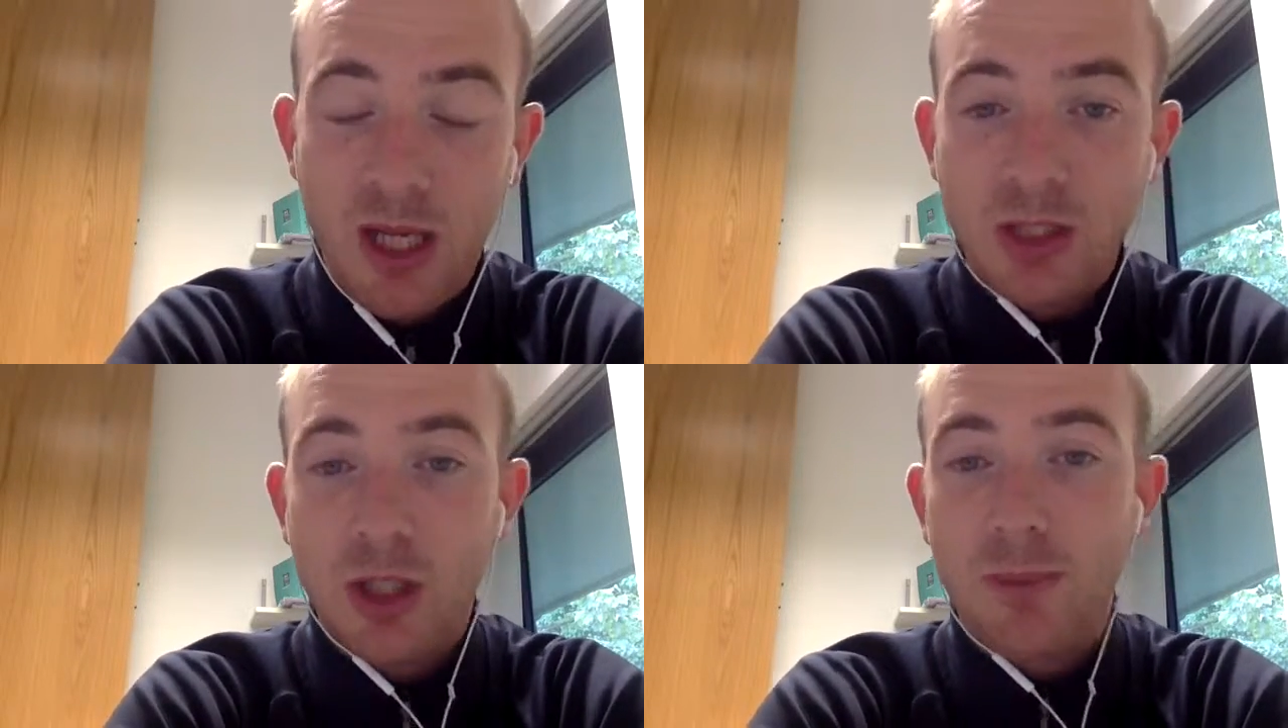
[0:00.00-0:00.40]

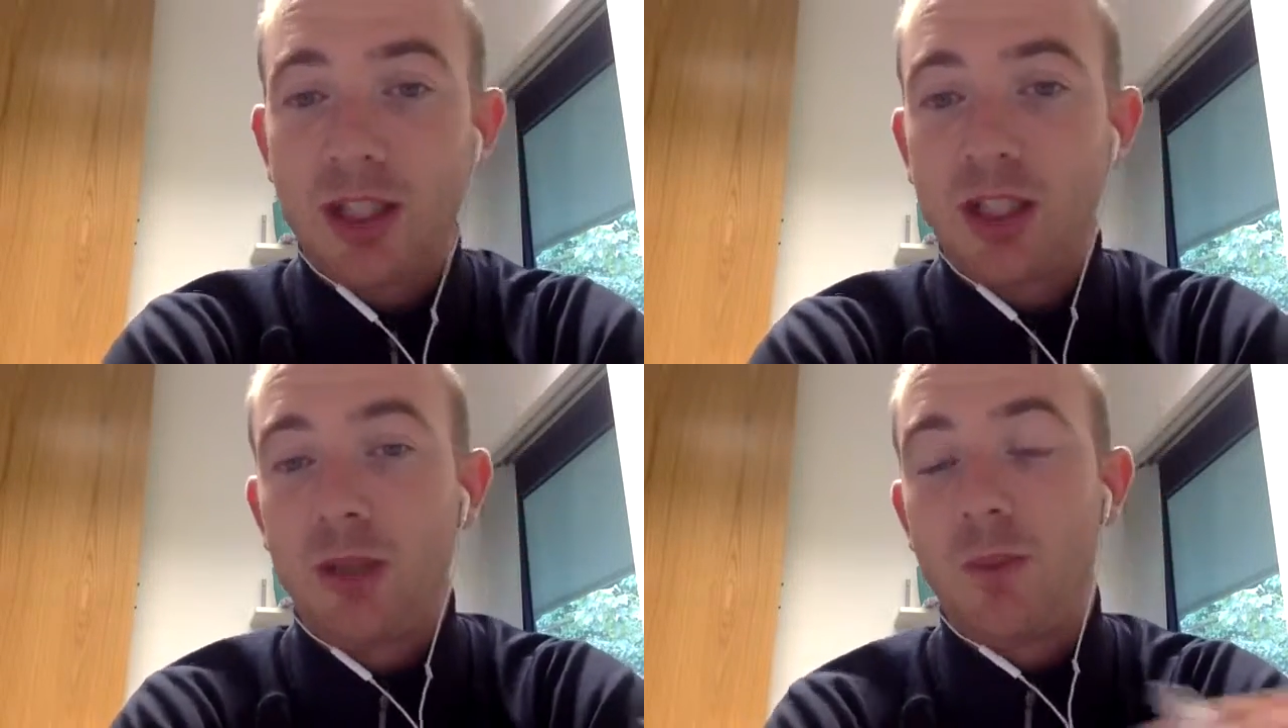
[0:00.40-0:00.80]
So
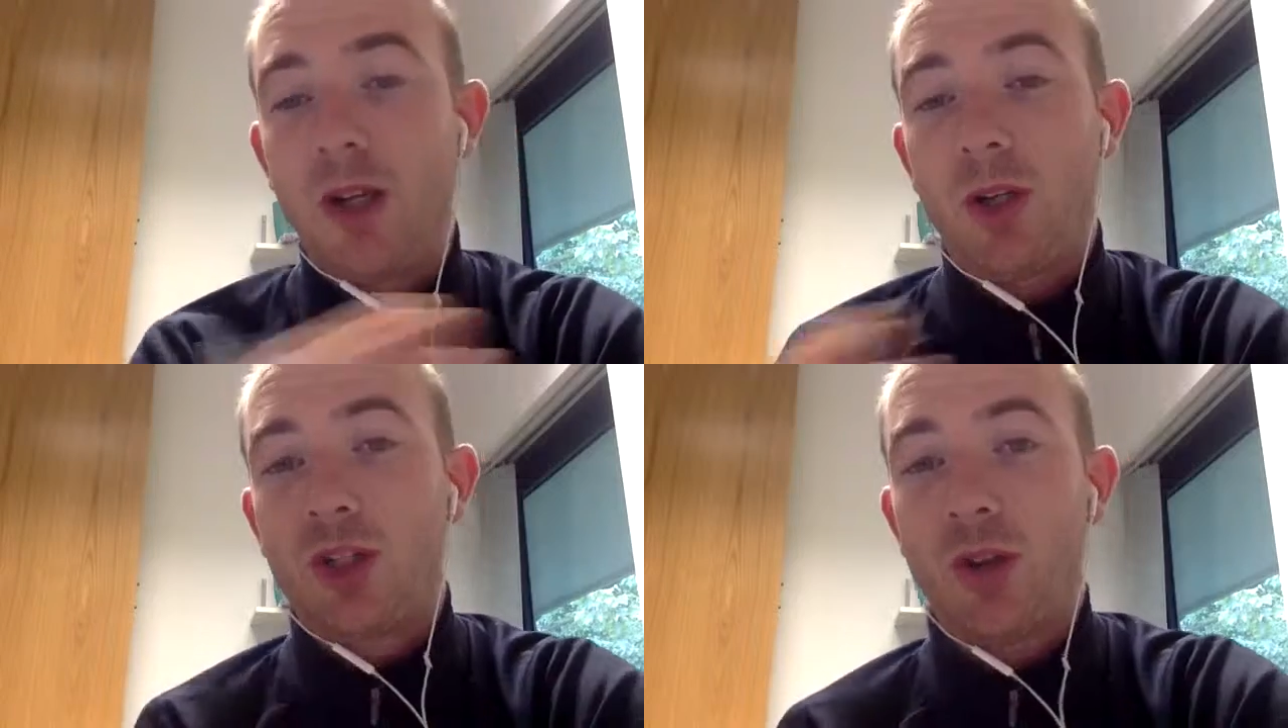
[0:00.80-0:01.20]
imagine when
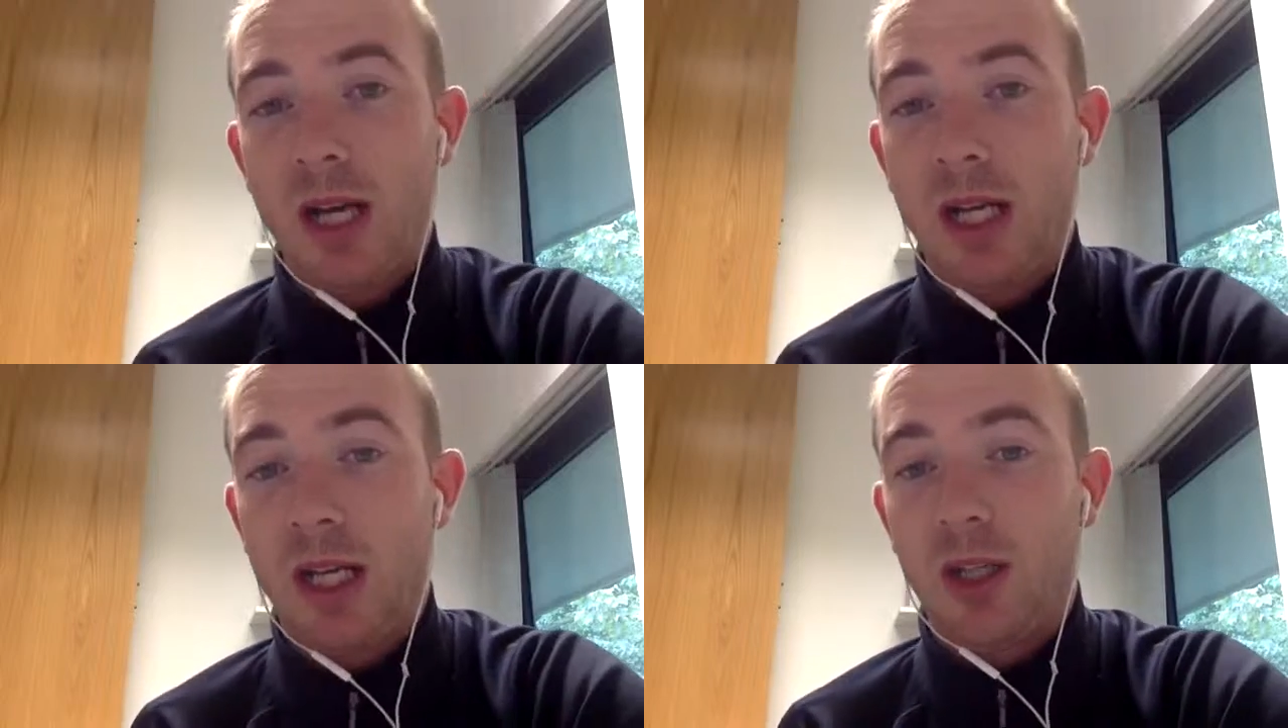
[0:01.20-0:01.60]
you're
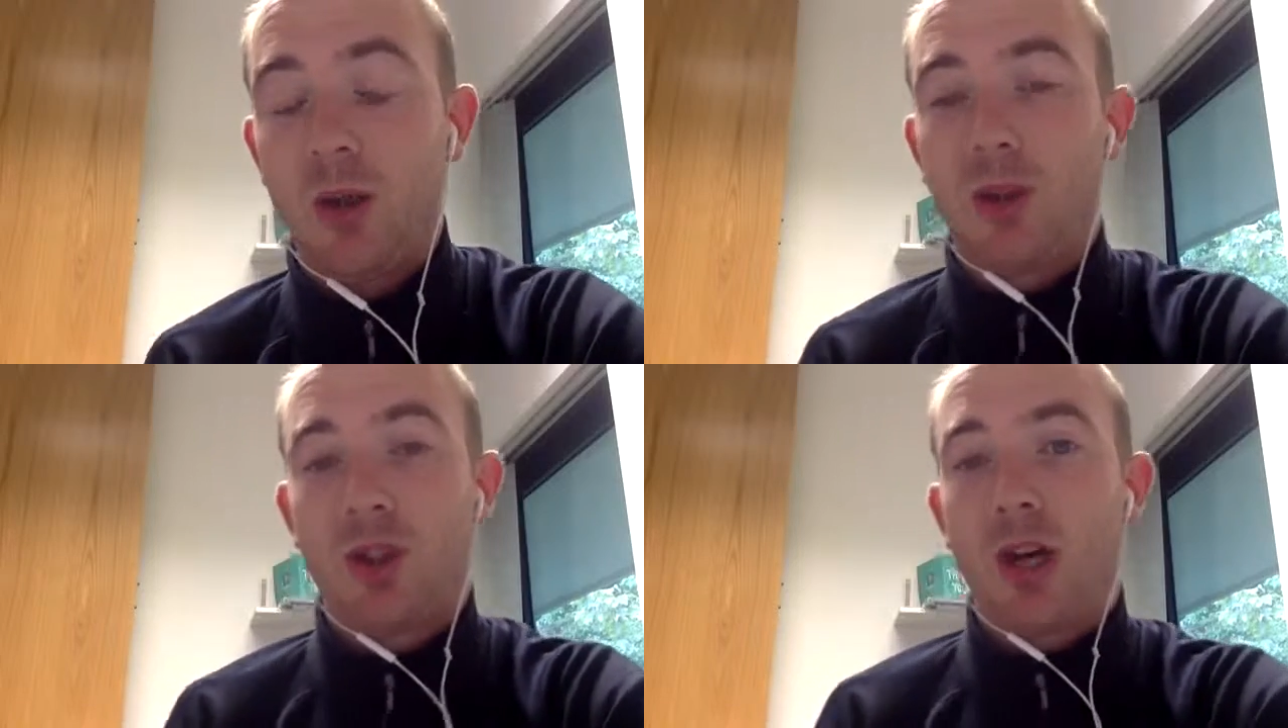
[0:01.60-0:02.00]
training,
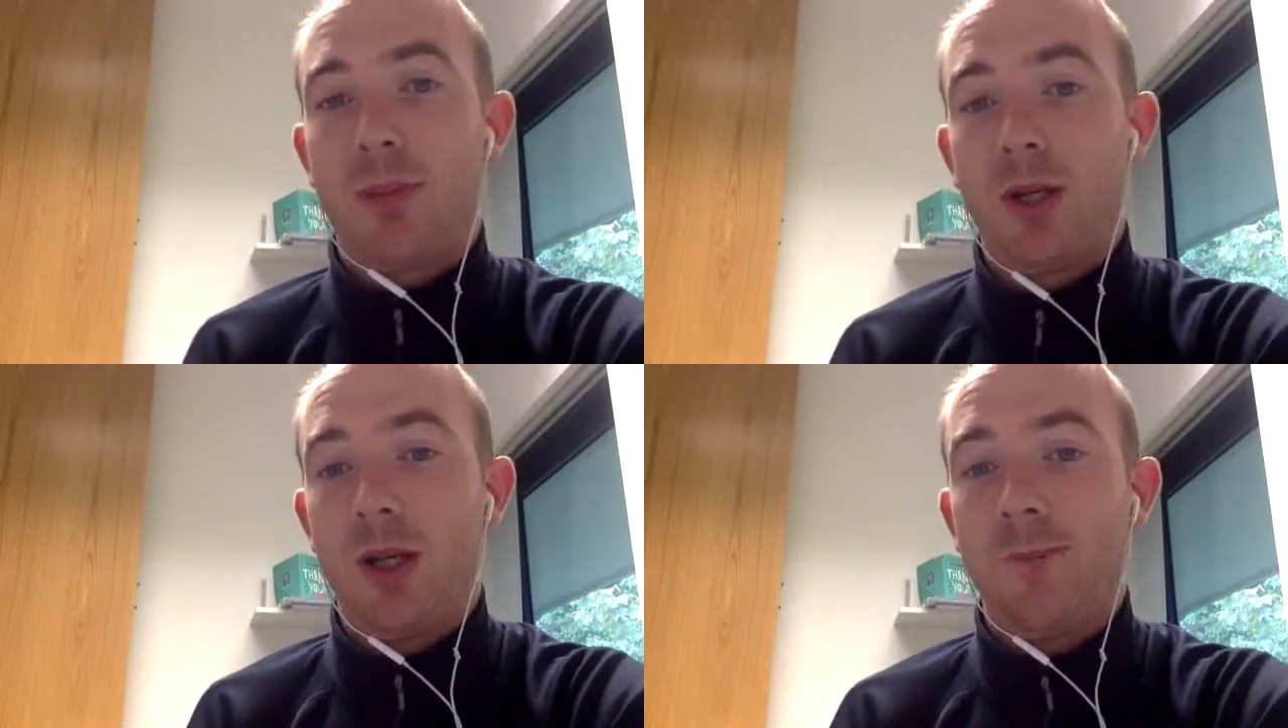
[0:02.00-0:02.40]
you're trying to
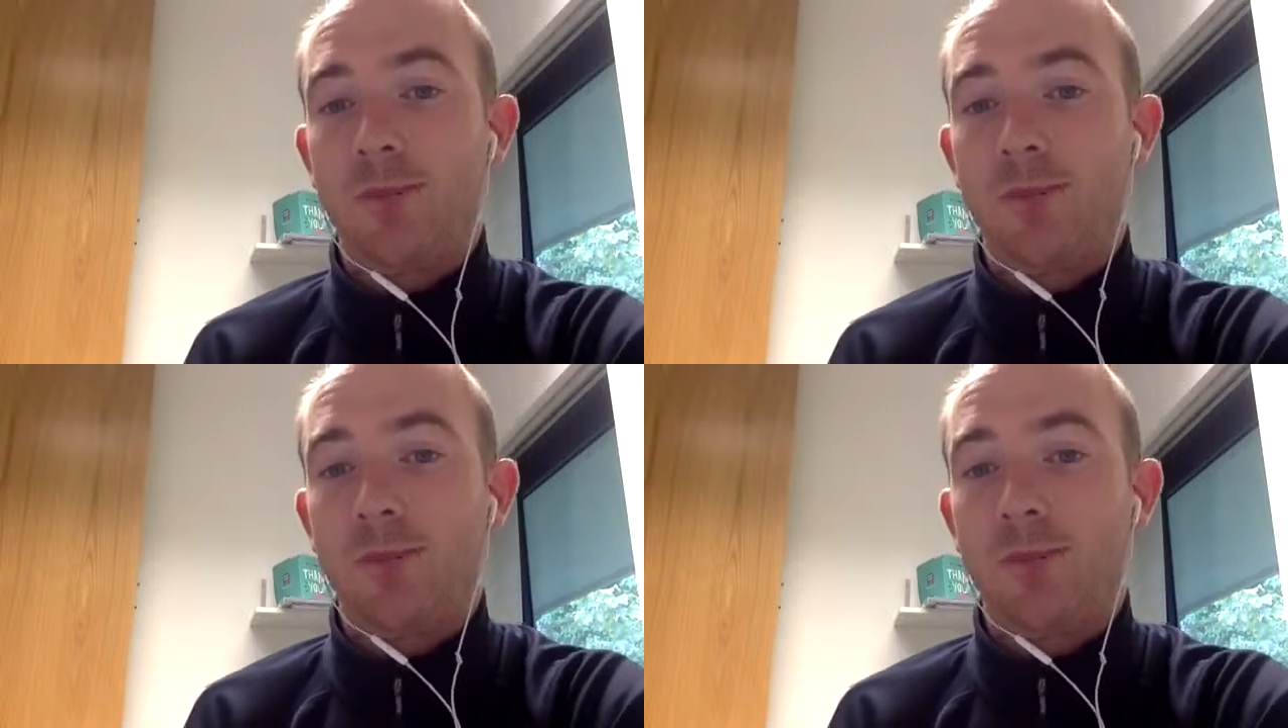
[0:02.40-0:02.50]
put